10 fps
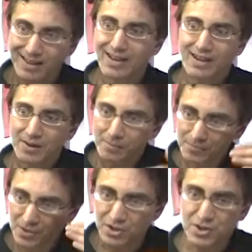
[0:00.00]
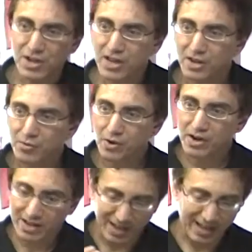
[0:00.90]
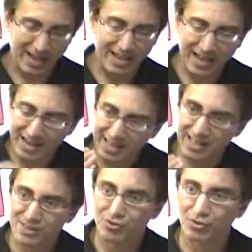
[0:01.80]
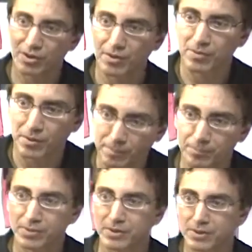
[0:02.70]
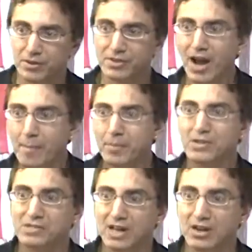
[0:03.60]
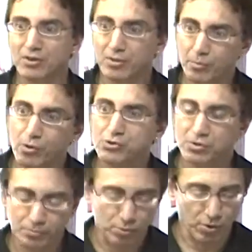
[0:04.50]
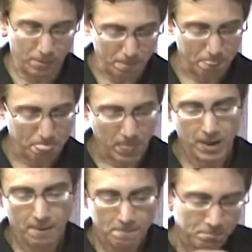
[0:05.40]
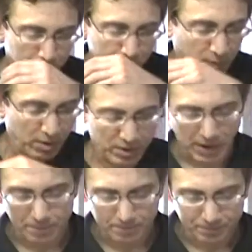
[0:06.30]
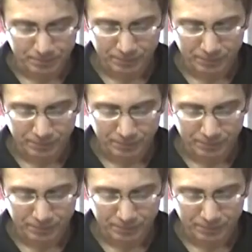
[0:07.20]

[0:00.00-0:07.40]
the to the nitty gritty. I, I got to get to the, the, the topics that are the most important. Okay.